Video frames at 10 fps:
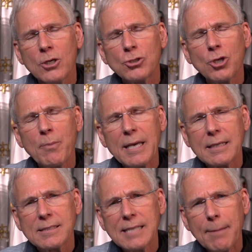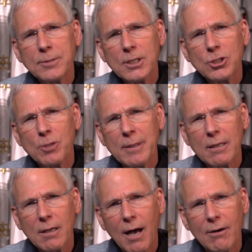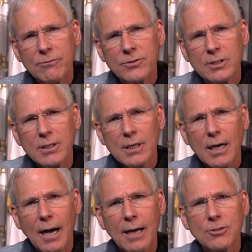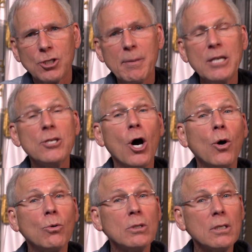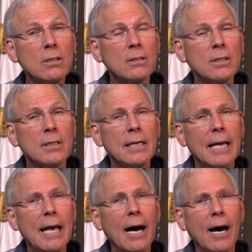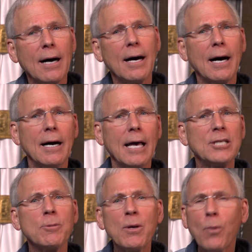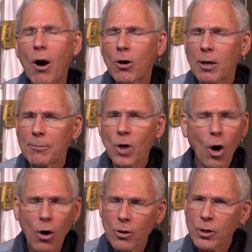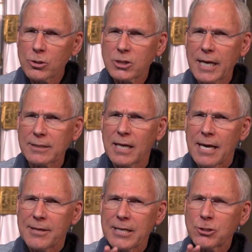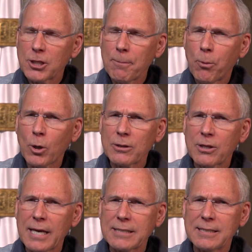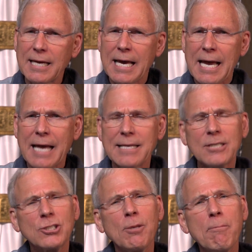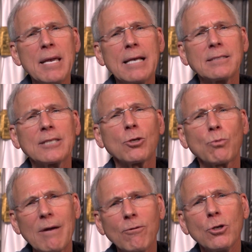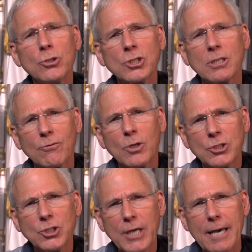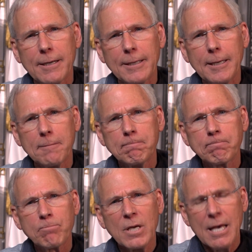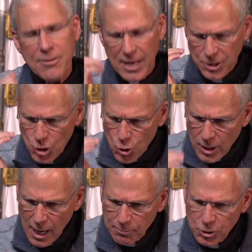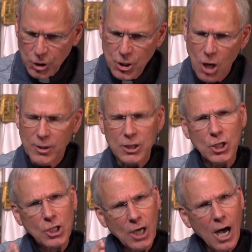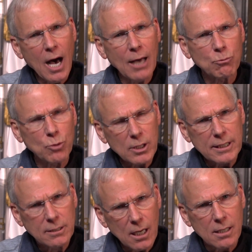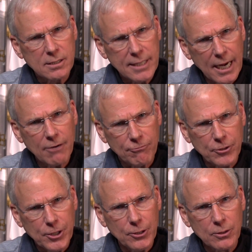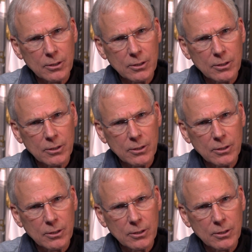to be accepted, to be loved, to be known, and to be welcomed. All those things, these are the important things. And this to me is like the revolution of Christianity. That you come to know that God really does care for you.